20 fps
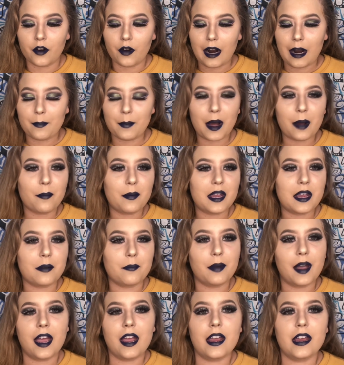I'm not
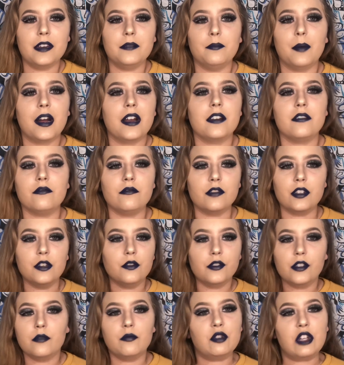being paid. My
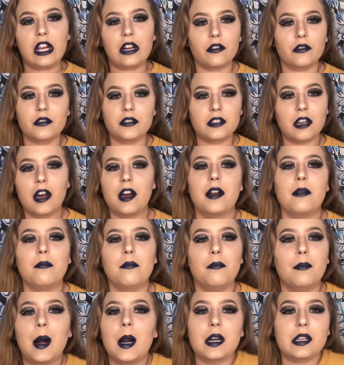YouTube channel is not
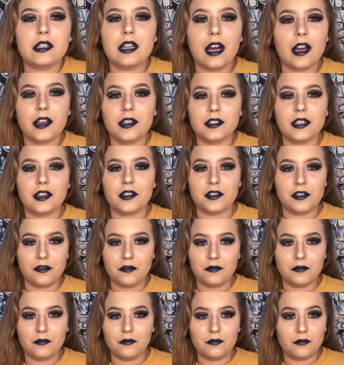monetized as
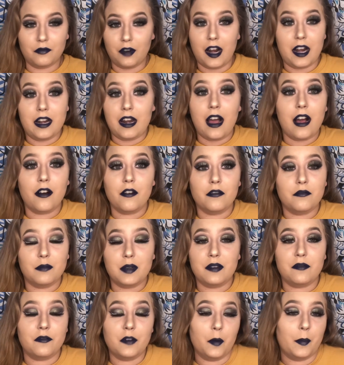of right now of
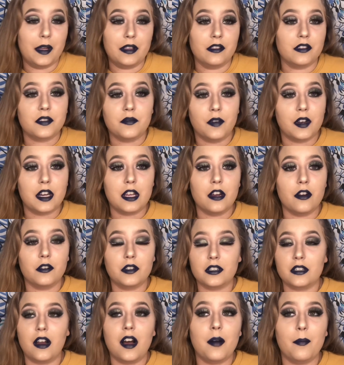me filming this video.
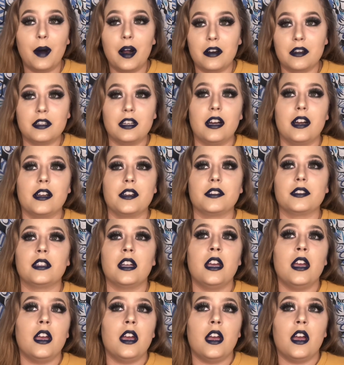It's not monetized.
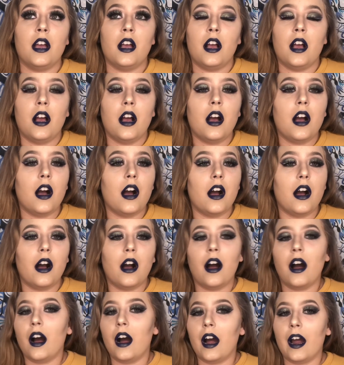
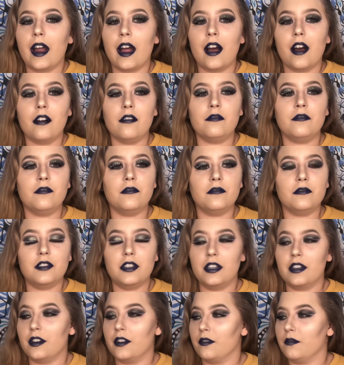I have,
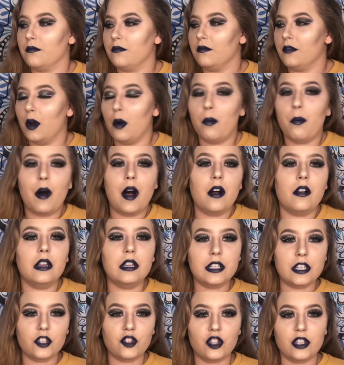no
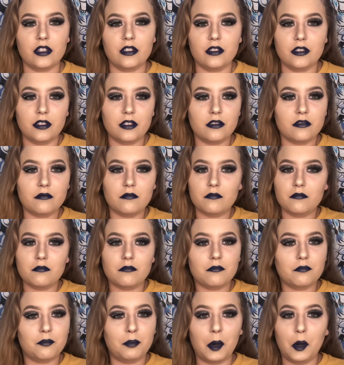politicians
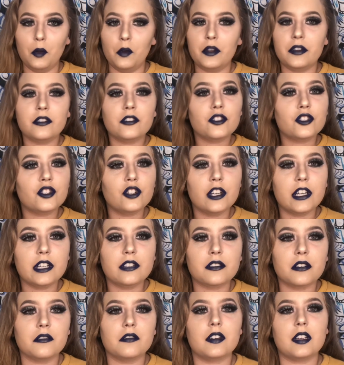pulling the
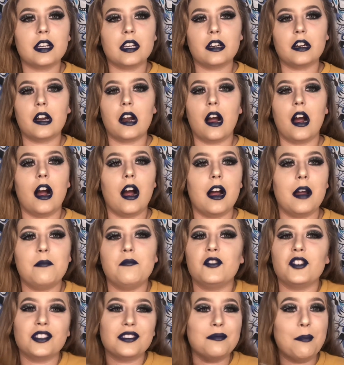strings over here.
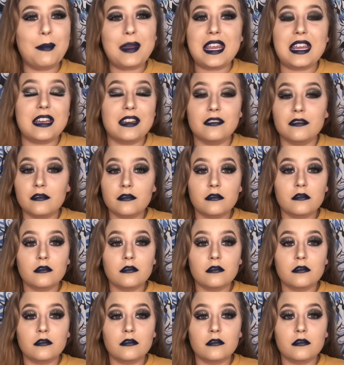I'm just me.